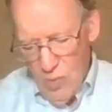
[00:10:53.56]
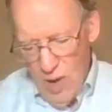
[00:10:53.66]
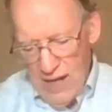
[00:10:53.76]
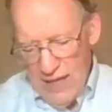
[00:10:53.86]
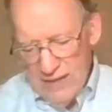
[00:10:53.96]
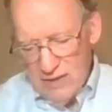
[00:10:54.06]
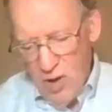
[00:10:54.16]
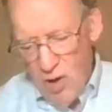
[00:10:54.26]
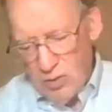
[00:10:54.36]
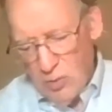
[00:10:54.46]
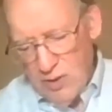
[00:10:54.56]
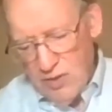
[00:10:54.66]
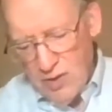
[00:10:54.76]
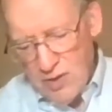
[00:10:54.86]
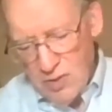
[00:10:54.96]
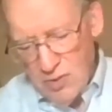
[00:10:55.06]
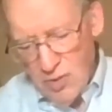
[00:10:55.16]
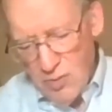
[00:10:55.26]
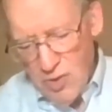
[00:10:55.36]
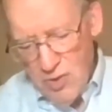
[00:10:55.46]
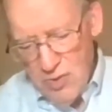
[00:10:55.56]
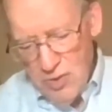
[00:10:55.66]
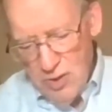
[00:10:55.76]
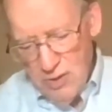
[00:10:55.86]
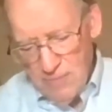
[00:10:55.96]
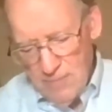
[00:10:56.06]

While he talked with us on the road?